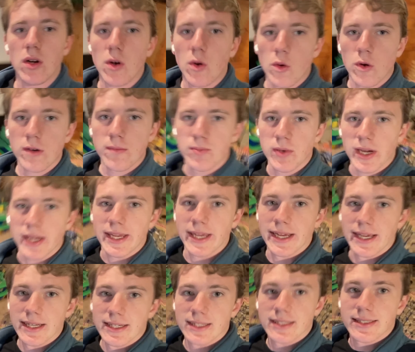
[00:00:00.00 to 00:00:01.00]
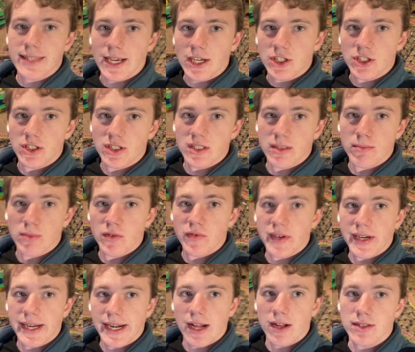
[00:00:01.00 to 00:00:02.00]
We're breaking it into sections and moving
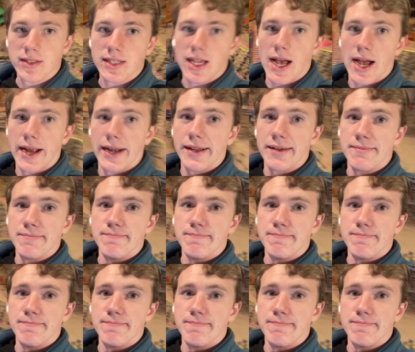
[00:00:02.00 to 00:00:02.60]
it outside.